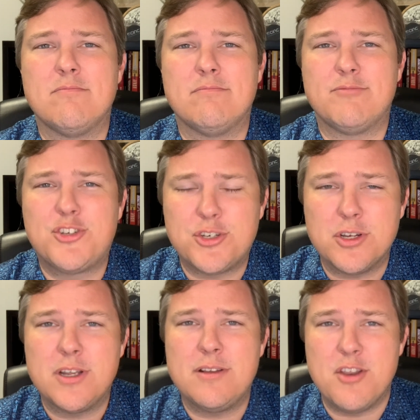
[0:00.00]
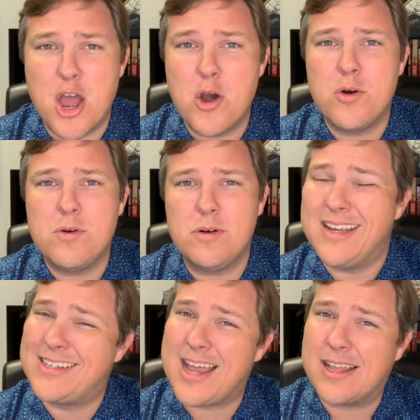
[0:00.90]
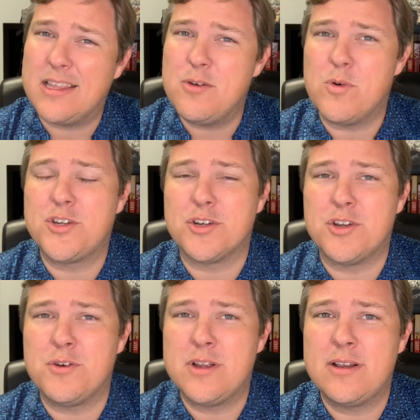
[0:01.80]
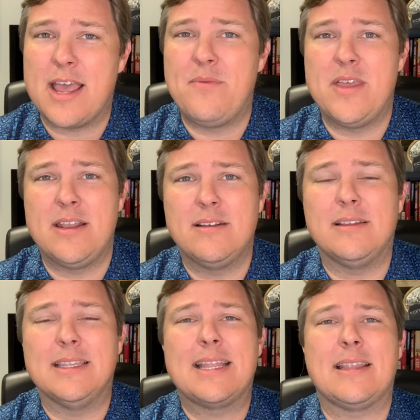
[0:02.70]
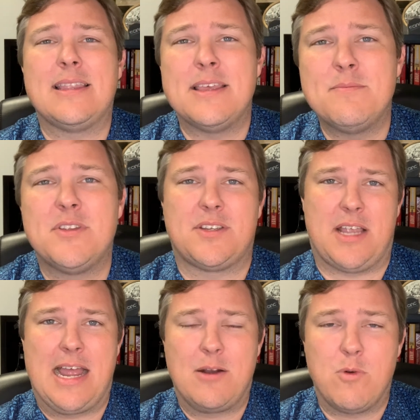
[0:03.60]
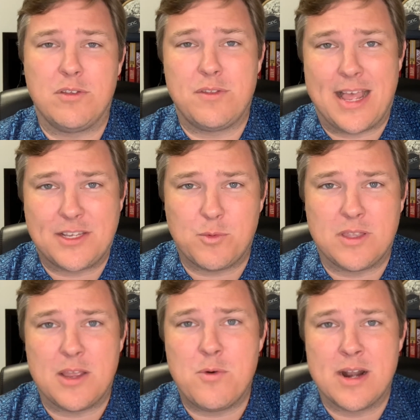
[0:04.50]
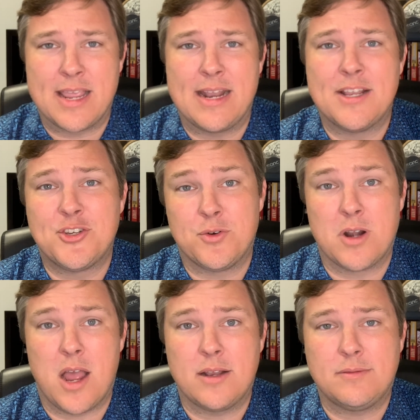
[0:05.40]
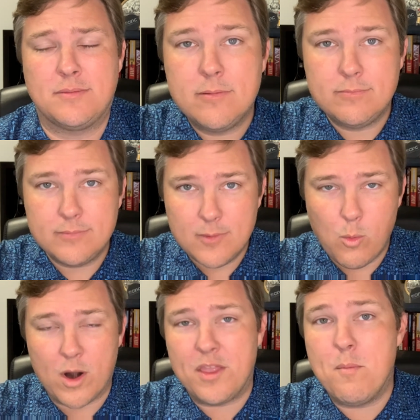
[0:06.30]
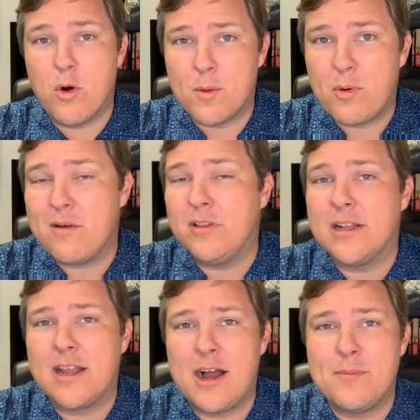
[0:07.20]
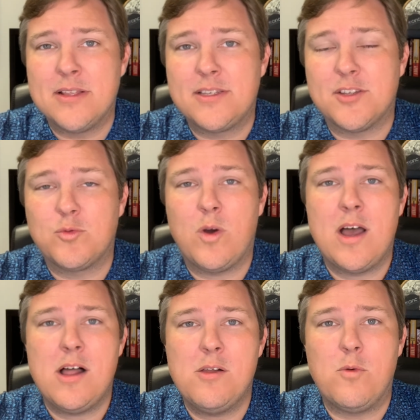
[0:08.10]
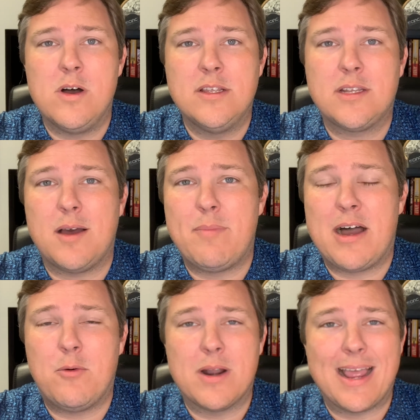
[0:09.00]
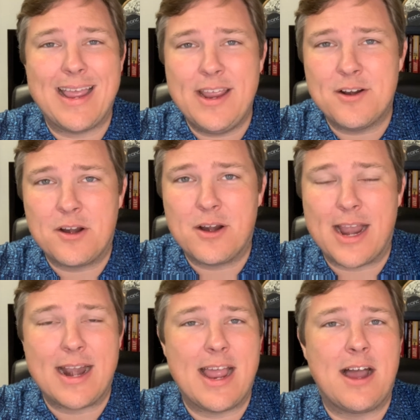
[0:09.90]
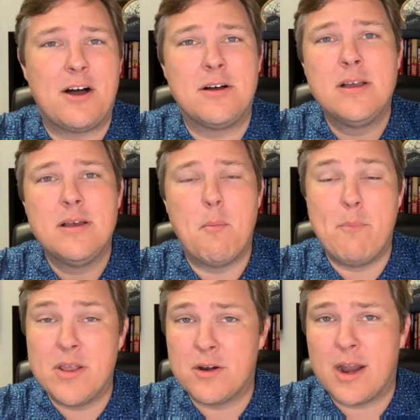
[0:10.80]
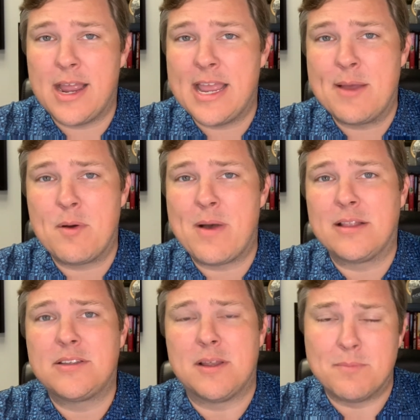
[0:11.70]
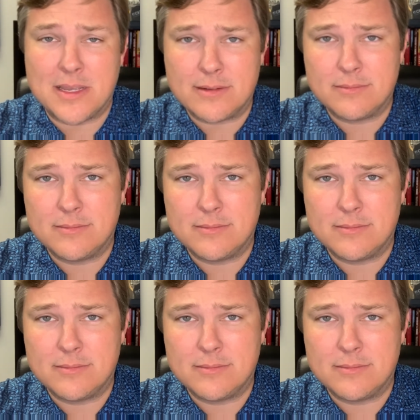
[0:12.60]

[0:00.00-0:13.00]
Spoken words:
should know exactly what you're doing and then let them decide whether that's what they want to get into or not? One of the more prevalent comments as well was about what a hater and how bitter I am about something.